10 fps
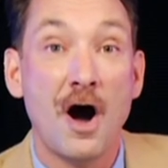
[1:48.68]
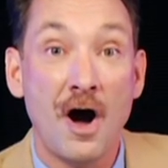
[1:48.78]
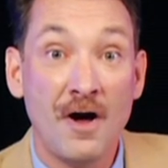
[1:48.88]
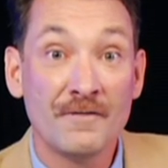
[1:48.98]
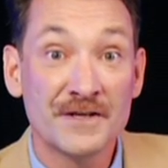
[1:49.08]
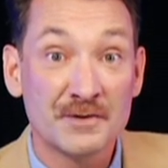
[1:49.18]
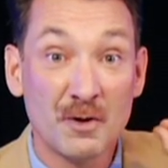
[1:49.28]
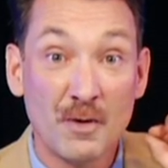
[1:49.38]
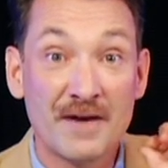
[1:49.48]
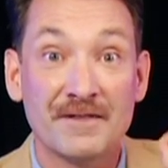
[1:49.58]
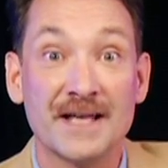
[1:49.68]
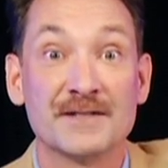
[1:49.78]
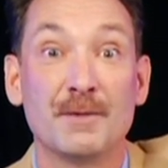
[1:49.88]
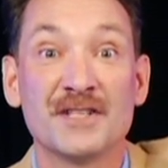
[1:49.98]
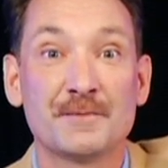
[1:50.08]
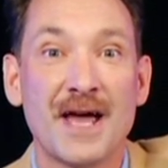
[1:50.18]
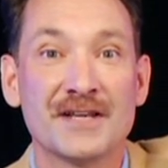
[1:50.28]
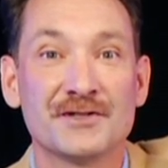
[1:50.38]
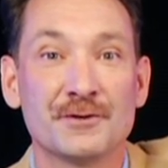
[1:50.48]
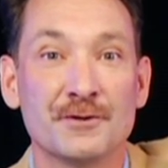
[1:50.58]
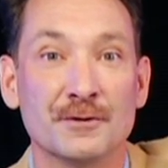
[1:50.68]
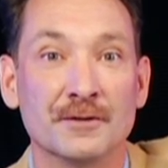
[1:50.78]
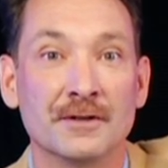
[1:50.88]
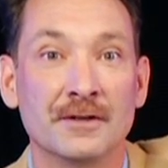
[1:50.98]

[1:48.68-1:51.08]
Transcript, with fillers: all visible wavelengths must pass through.